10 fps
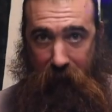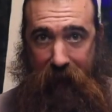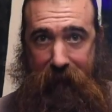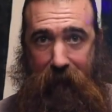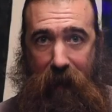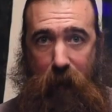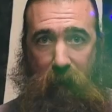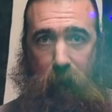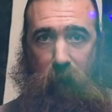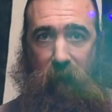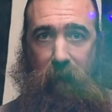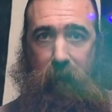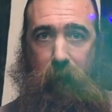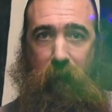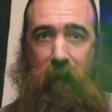that's the high beam,
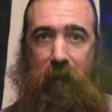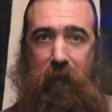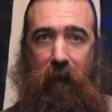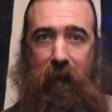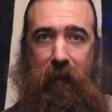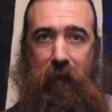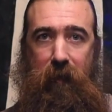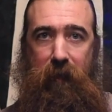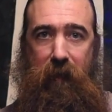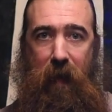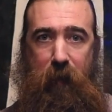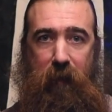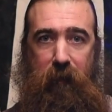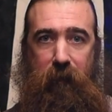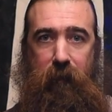reinitializing those
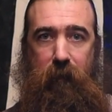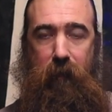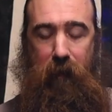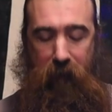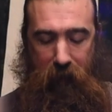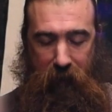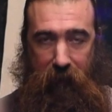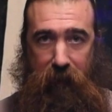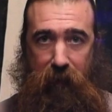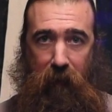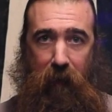adaptive LEDs.